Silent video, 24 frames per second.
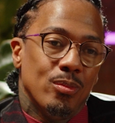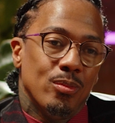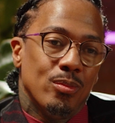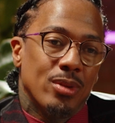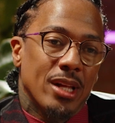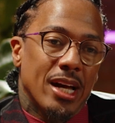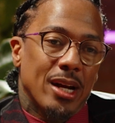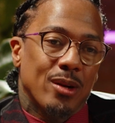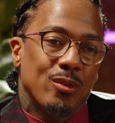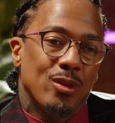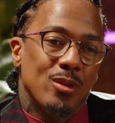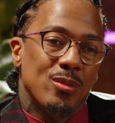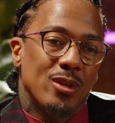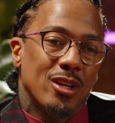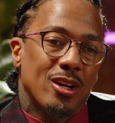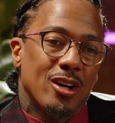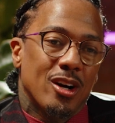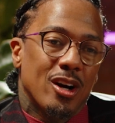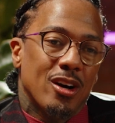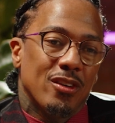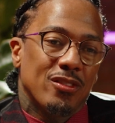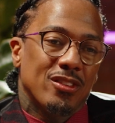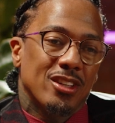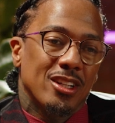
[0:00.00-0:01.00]
Black women
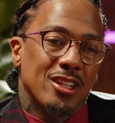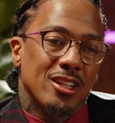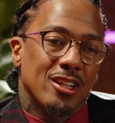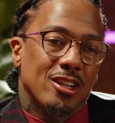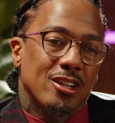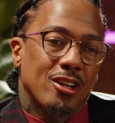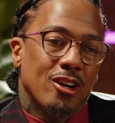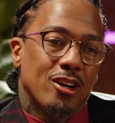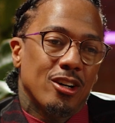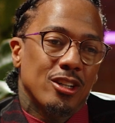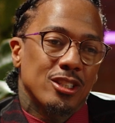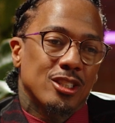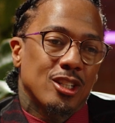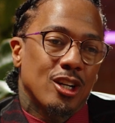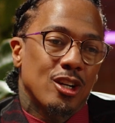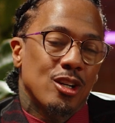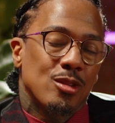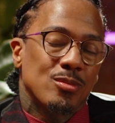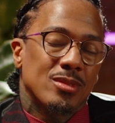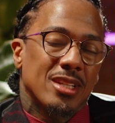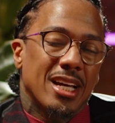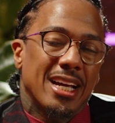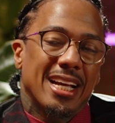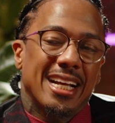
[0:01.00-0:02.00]
are often called
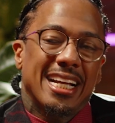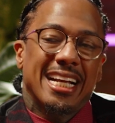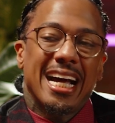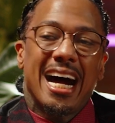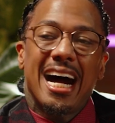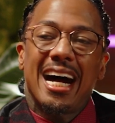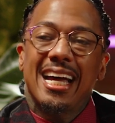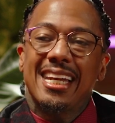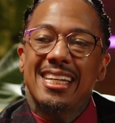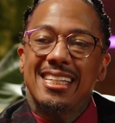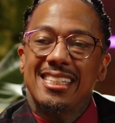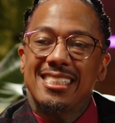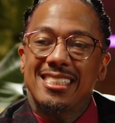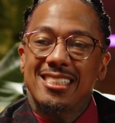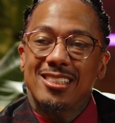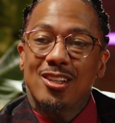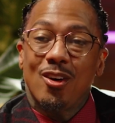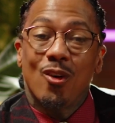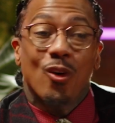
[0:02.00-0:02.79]
terms like goddess